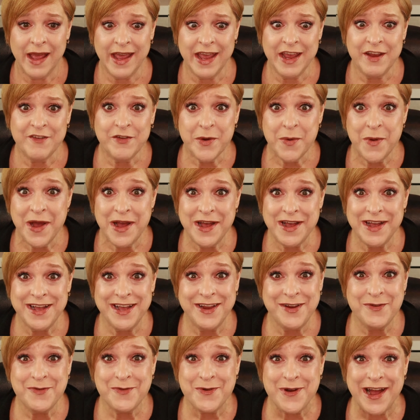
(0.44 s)
Hey
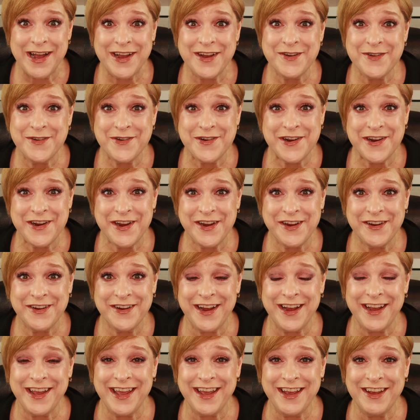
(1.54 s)
everyone, WYGO Warrior
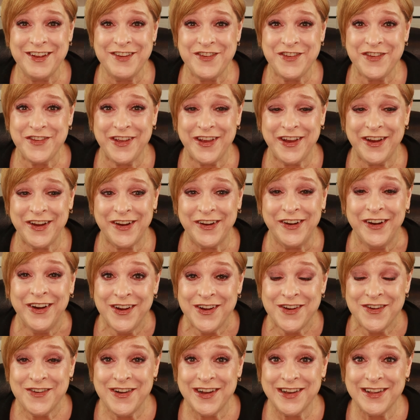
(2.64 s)
aka Julie here.
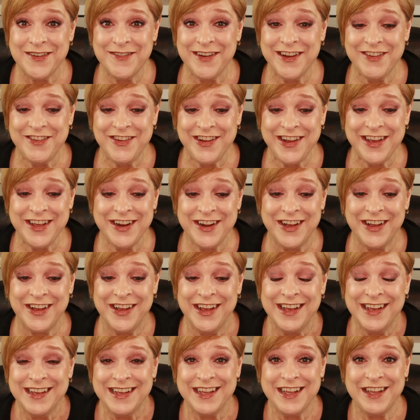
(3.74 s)
Welcome to my channel.
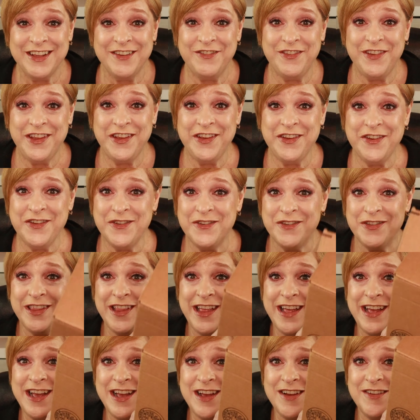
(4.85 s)
If you
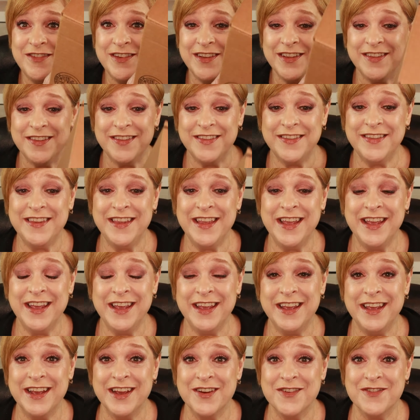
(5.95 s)
love
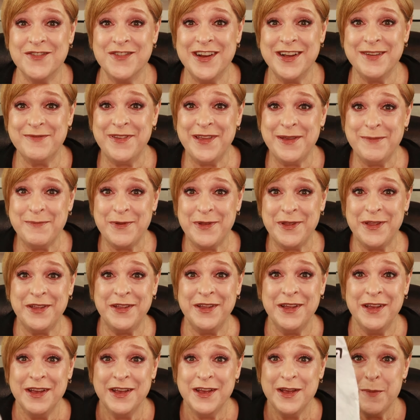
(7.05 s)
seeing what
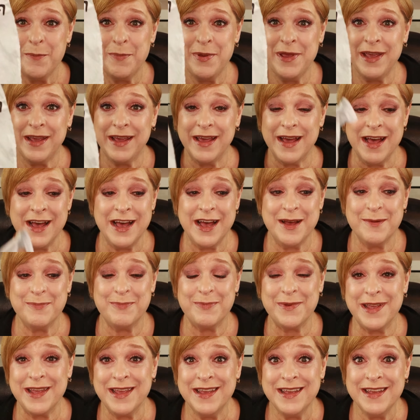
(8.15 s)
people pick up
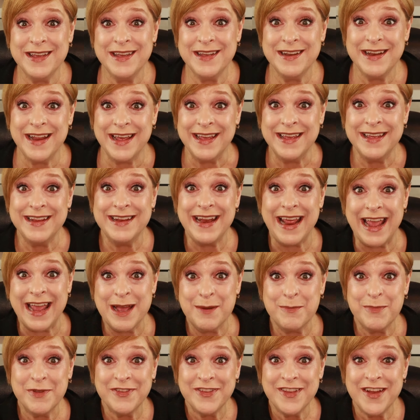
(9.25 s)
in an
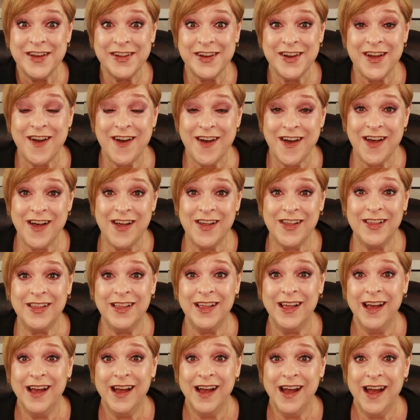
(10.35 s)
Amazon haul,
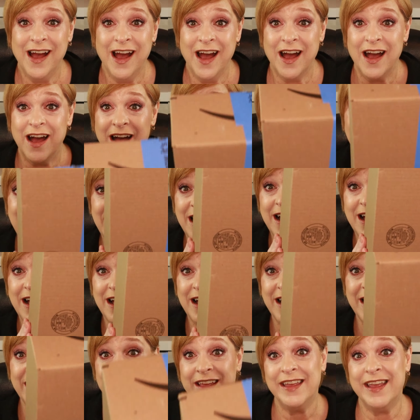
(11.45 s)

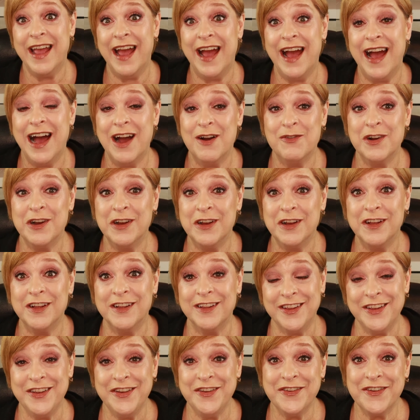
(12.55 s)
uh, yeah,
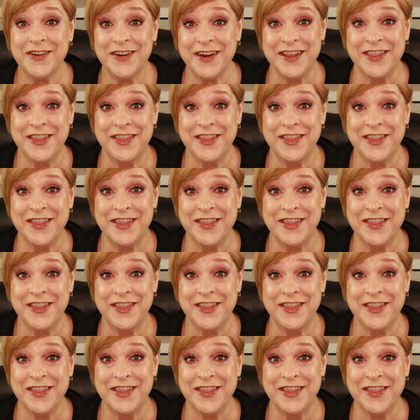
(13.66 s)
well, you're